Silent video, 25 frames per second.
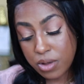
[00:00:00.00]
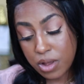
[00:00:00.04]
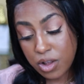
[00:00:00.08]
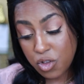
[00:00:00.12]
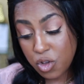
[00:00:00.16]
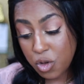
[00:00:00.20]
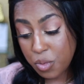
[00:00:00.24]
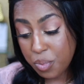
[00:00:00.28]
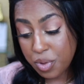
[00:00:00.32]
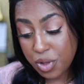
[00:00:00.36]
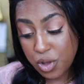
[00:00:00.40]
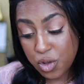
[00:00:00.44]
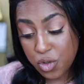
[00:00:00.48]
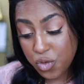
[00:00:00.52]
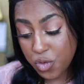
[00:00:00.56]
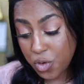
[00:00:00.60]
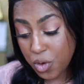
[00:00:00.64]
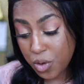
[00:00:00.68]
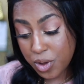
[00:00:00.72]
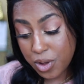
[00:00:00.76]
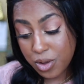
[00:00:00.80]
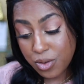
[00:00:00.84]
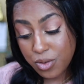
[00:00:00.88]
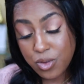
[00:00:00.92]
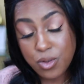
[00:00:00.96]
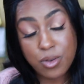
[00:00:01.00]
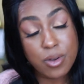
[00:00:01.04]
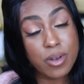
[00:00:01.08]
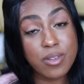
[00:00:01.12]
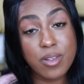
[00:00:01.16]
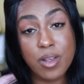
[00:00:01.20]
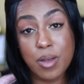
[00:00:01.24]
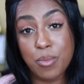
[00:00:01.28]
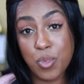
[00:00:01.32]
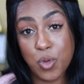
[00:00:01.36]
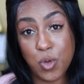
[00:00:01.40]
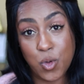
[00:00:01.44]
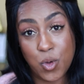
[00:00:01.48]
can you please focus? You
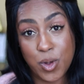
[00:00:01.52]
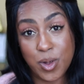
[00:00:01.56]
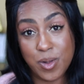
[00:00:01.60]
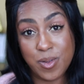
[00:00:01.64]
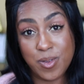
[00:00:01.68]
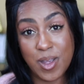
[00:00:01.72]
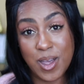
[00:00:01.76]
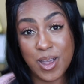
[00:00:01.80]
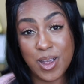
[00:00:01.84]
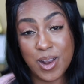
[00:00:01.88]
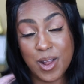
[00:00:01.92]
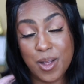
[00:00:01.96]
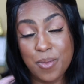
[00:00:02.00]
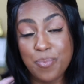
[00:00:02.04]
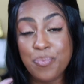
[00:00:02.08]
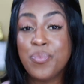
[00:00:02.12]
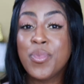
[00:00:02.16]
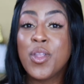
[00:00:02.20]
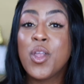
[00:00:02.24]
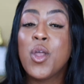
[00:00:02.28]
guys, I'm so excited.